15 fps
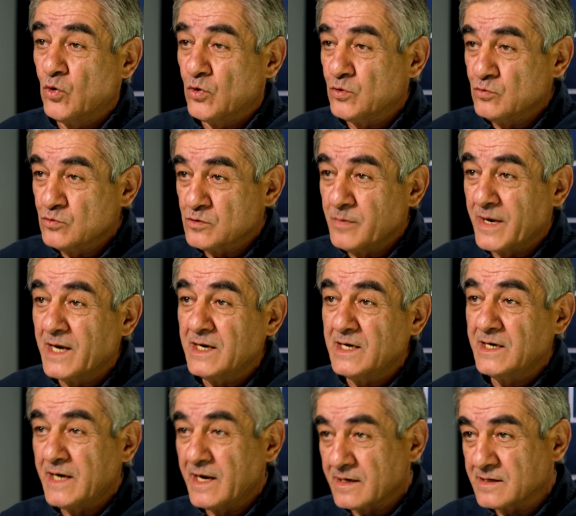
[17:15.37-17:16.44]
Everyone
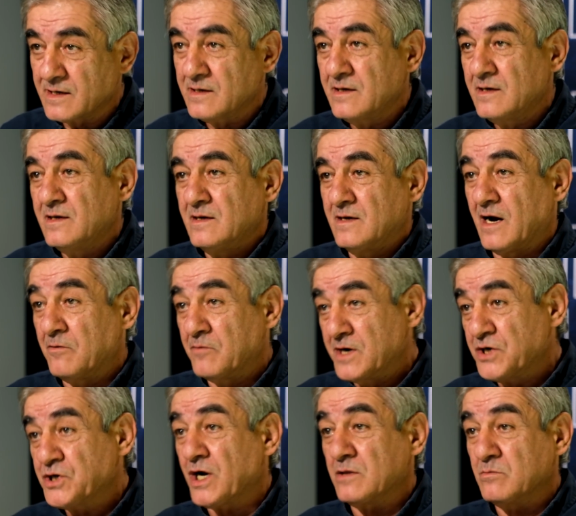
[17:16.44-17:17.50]
wanted to get something
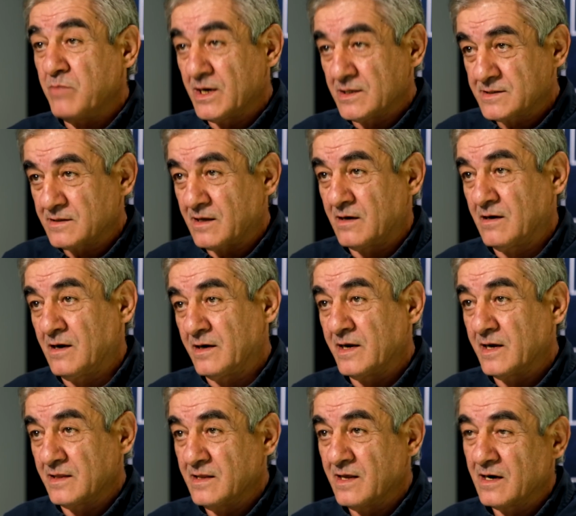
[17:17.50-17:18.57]
more, work with
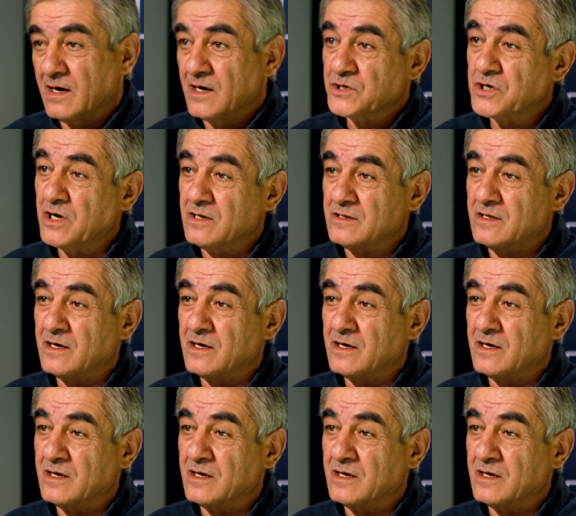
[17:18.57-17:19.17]
them, and so